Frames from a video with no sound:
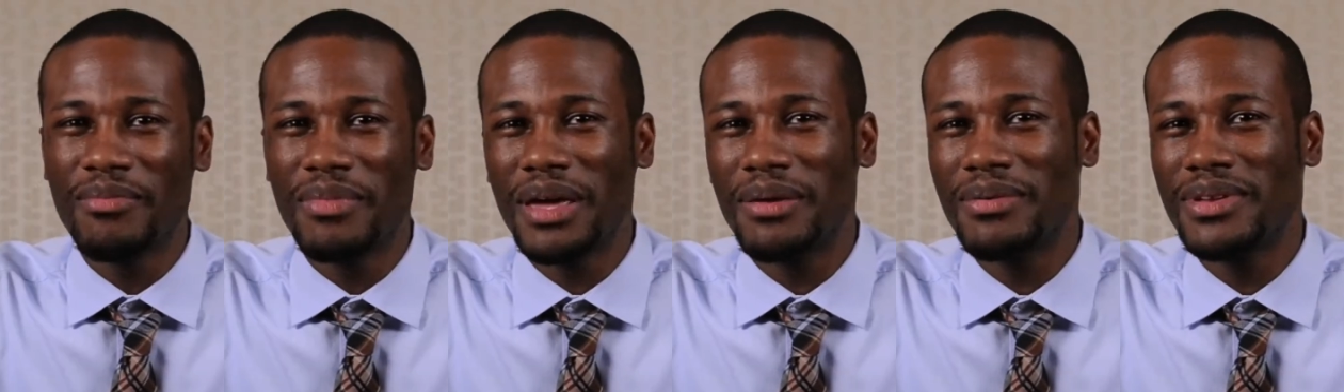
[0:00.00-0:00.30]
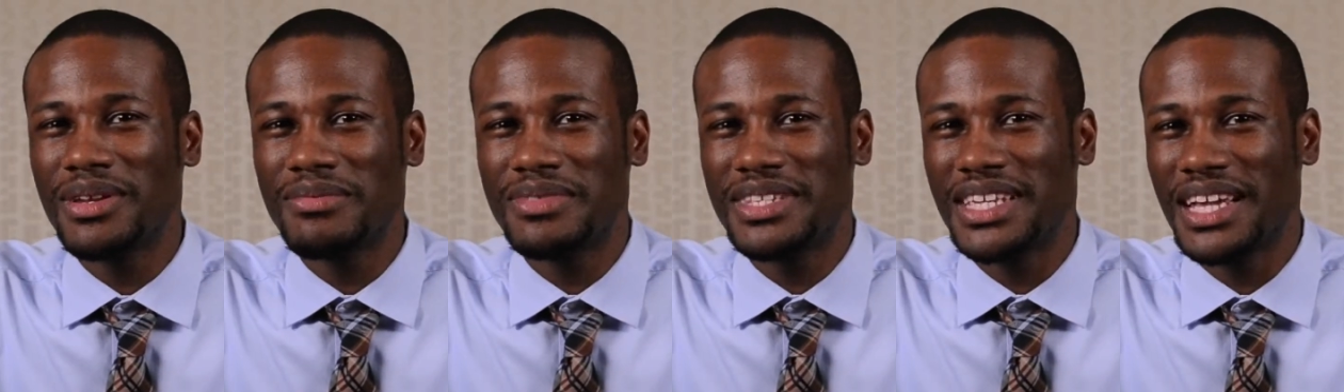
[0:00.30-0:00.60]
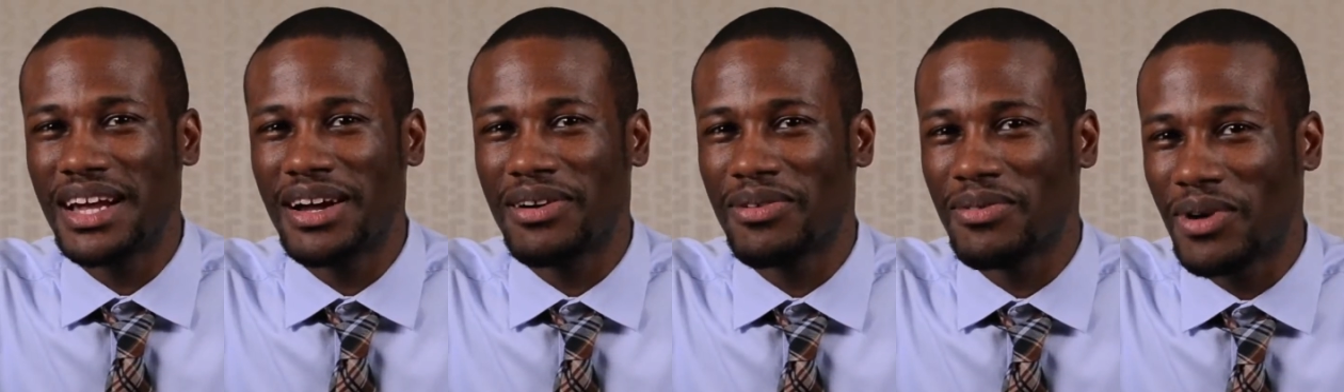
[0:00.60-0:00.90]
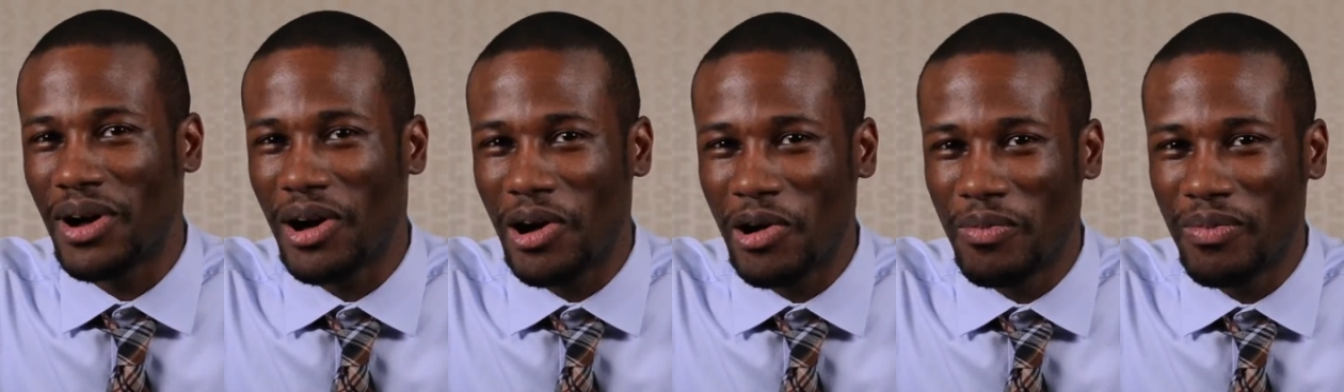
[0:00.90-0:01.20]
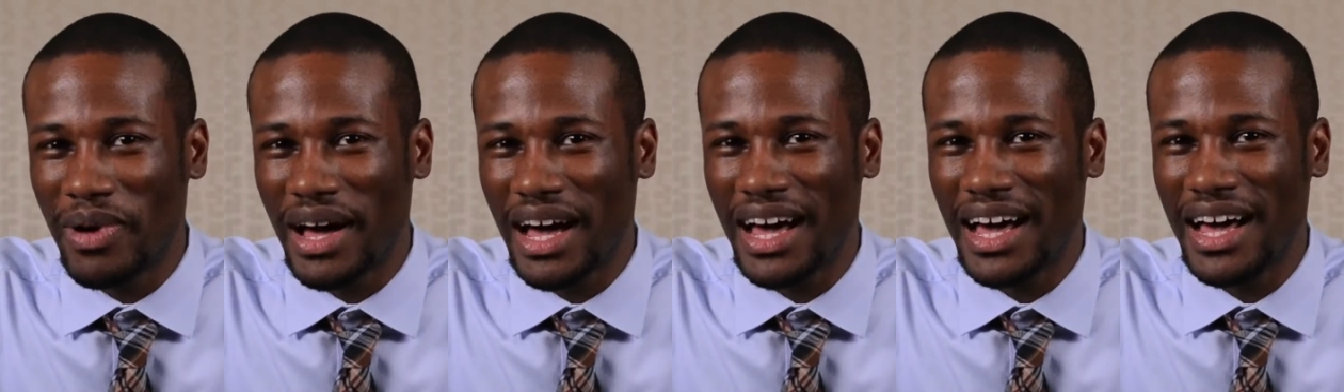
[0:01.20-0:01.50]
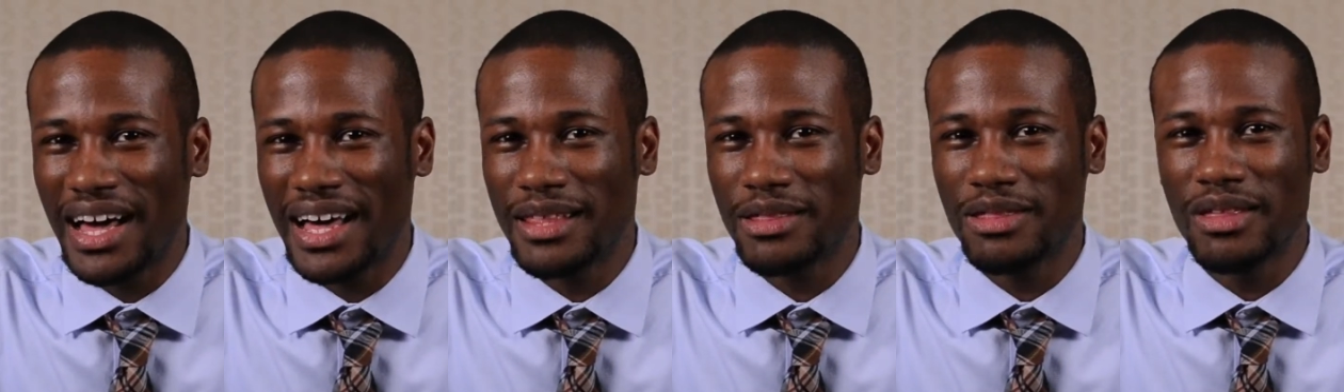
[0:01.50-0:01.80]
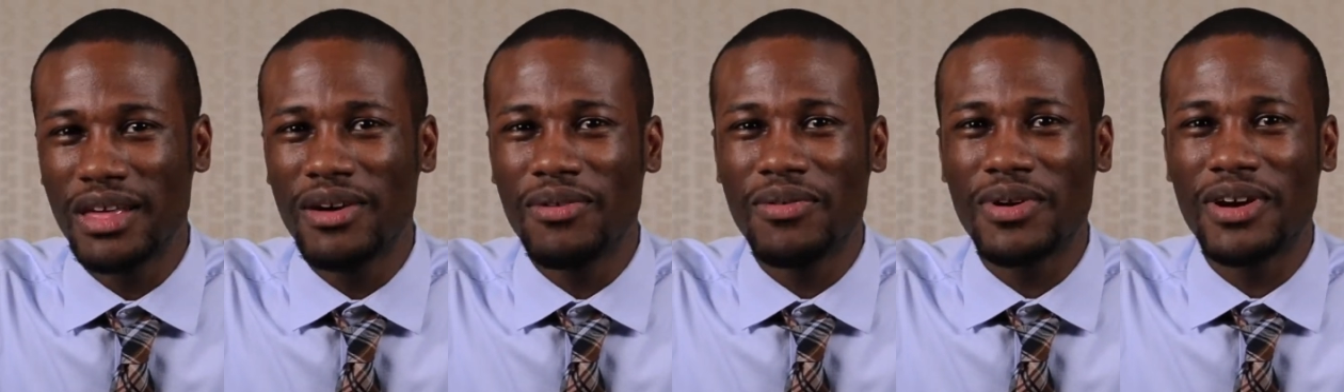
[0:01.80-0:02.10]
maybe them damn robots.
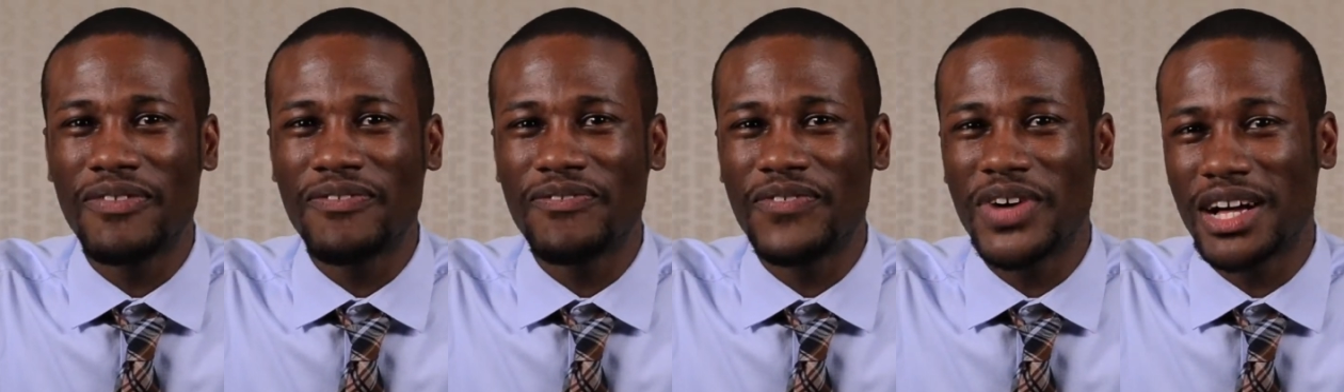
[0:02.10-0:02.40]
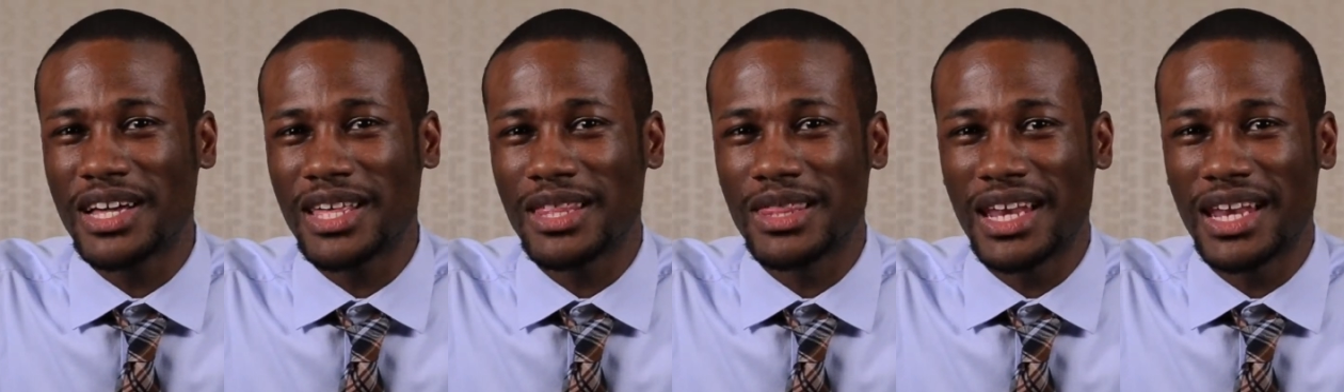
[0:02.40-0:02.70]
Where the fuck is